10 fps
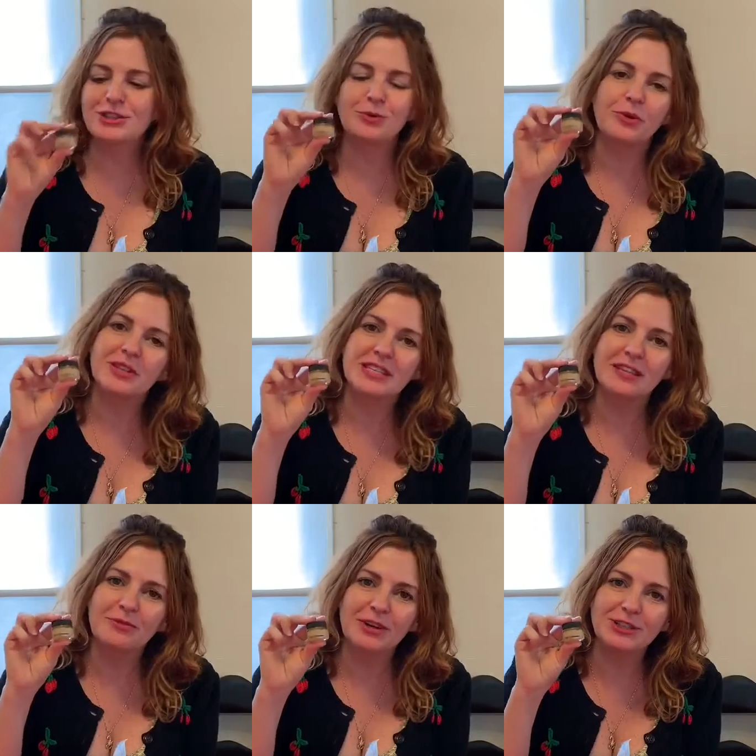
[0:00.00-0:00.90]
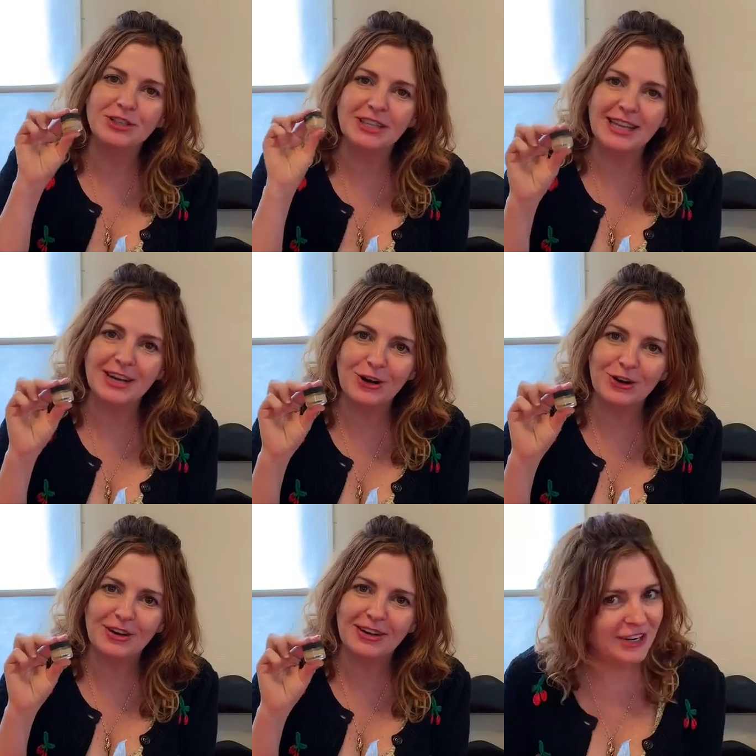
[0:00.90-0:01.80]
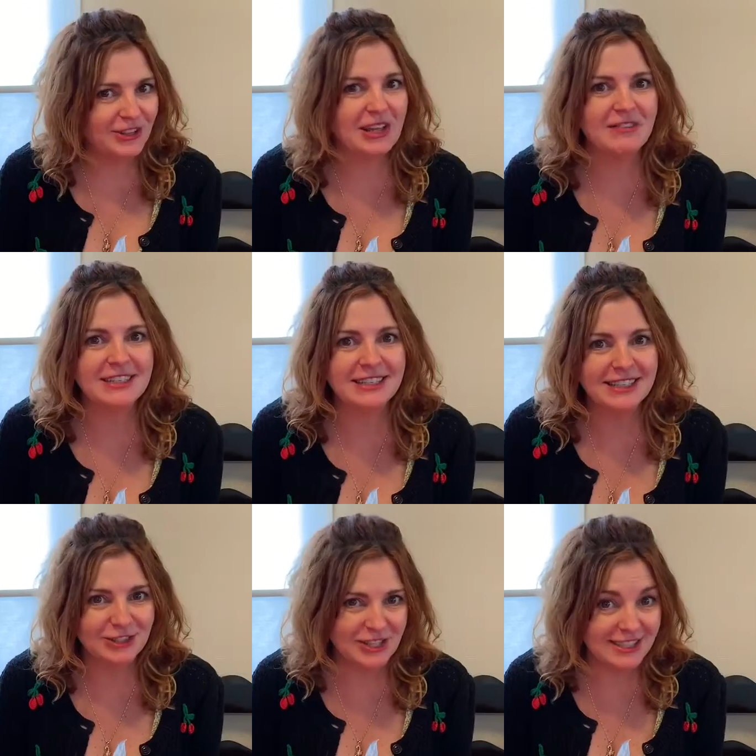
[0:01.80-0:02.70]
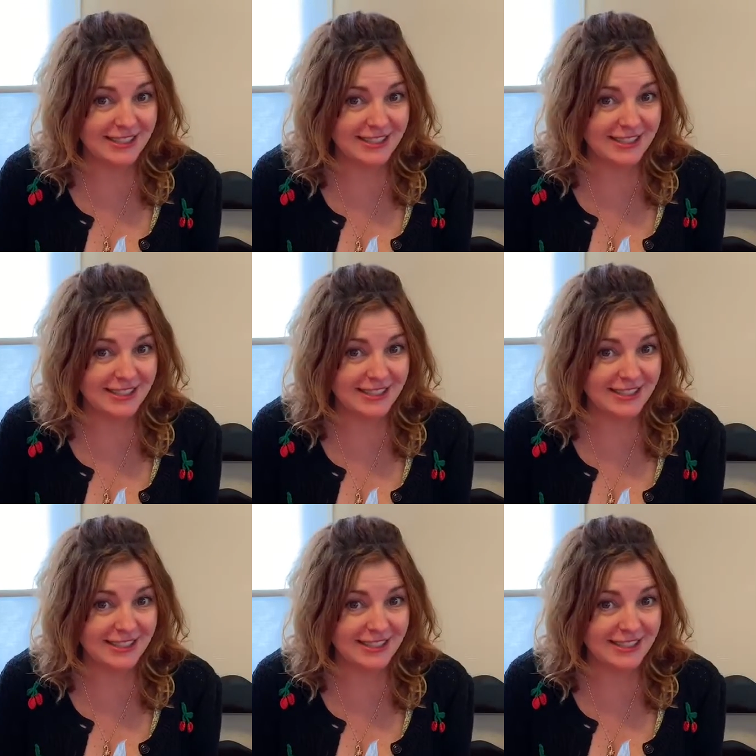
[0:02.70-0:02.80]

Throw this in the fridge to let it harden. You'll have a delicious,